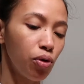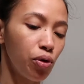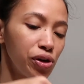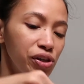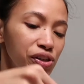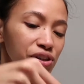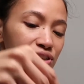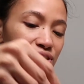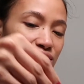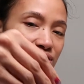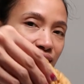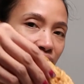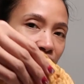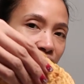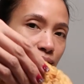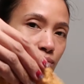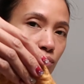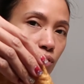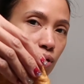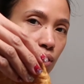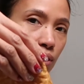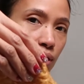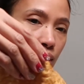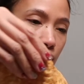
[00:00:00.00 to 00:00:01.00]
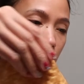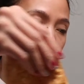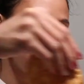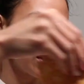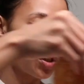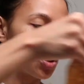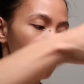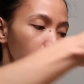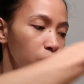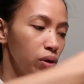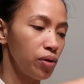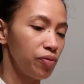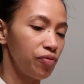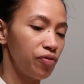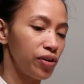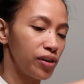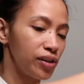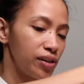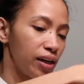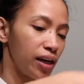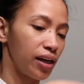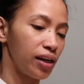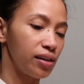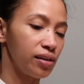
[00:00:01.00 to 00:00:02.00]
more stable. This one
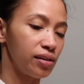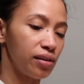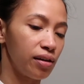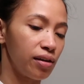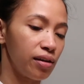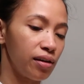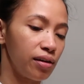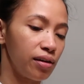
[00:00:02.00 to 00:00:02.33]
feels like it's